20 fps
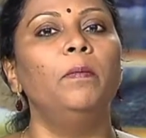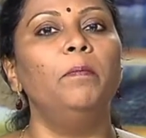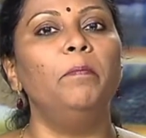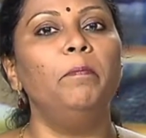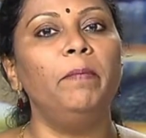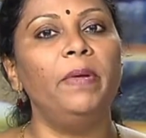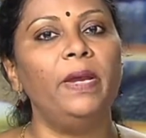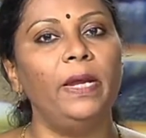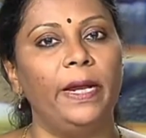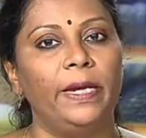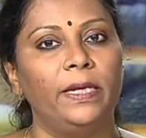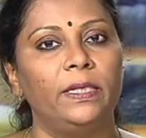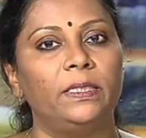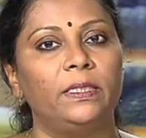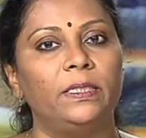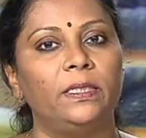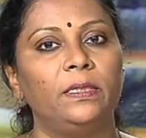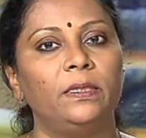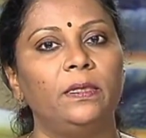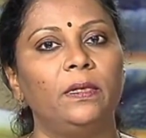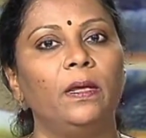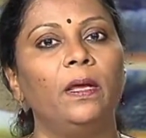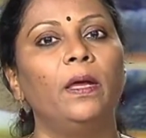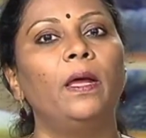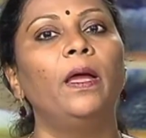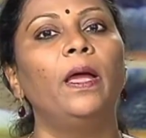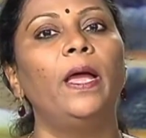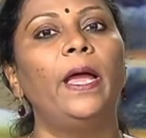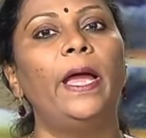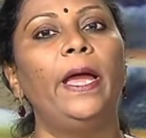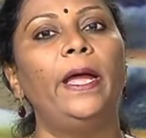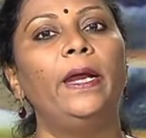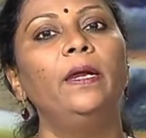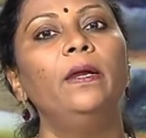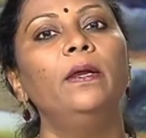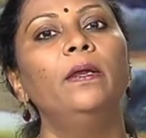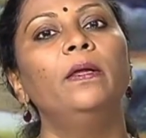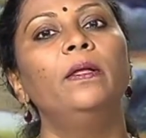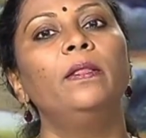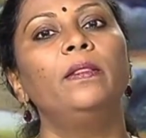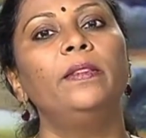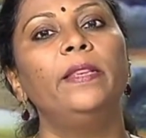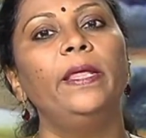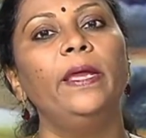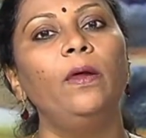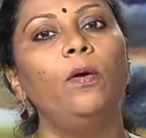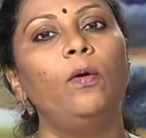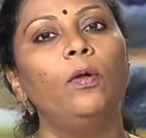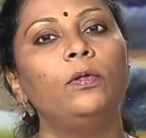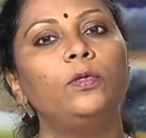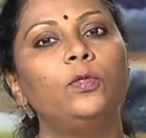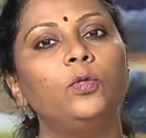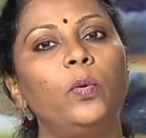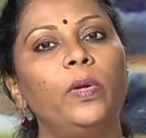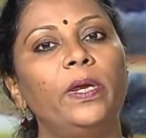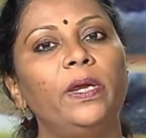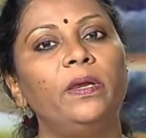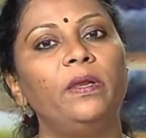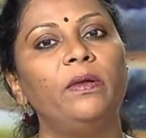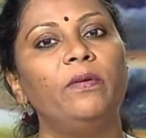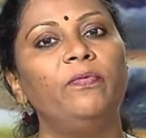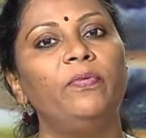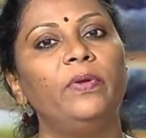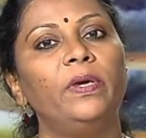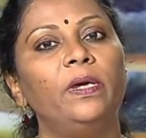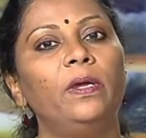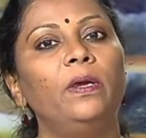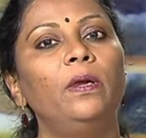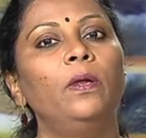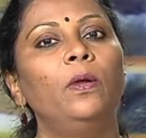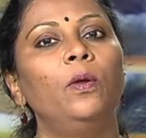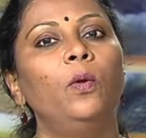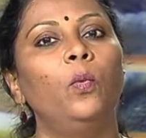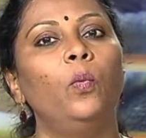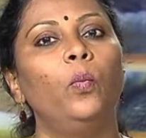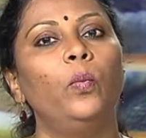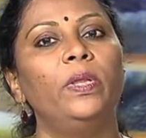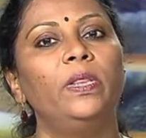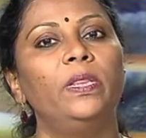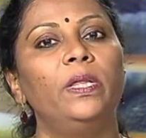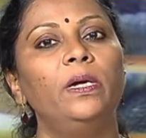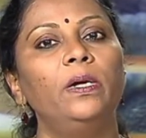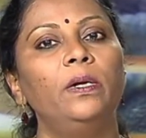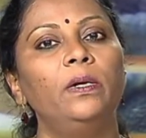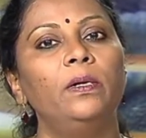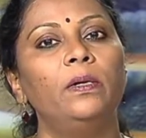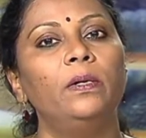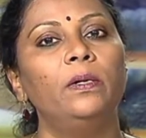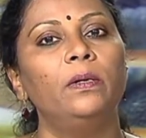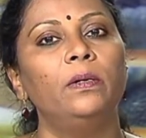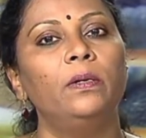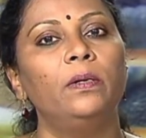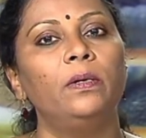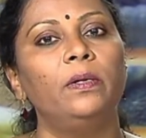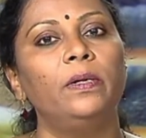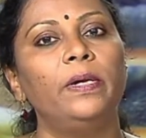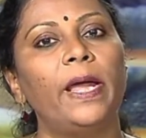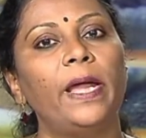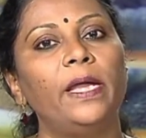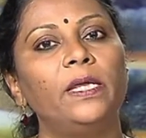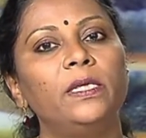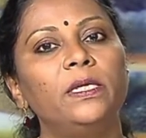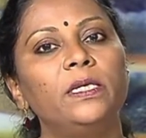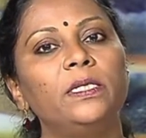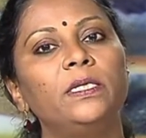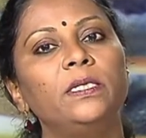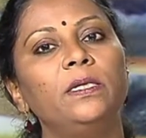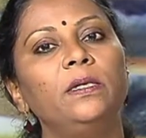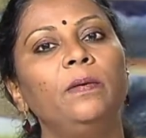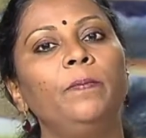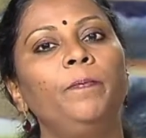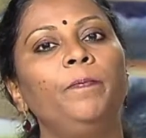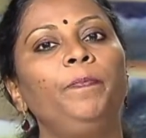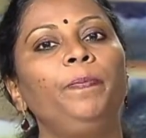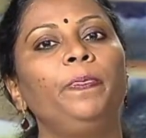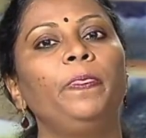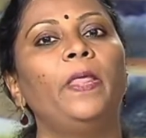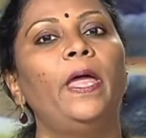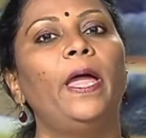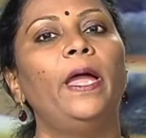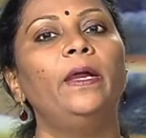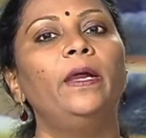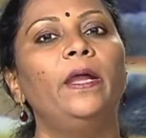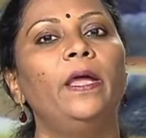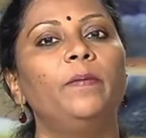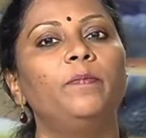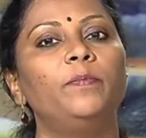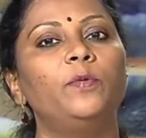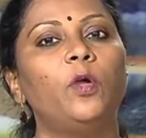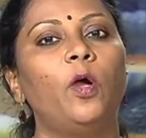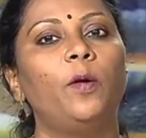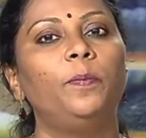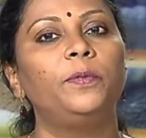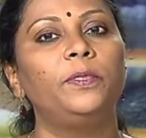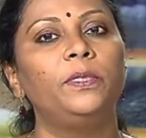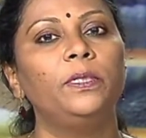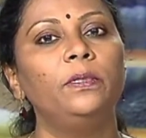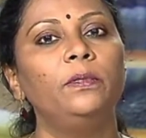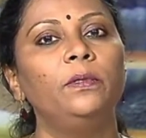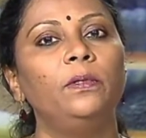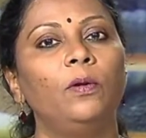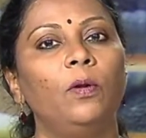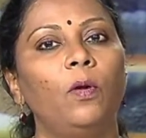millets and they also interfere with the digestion and absorption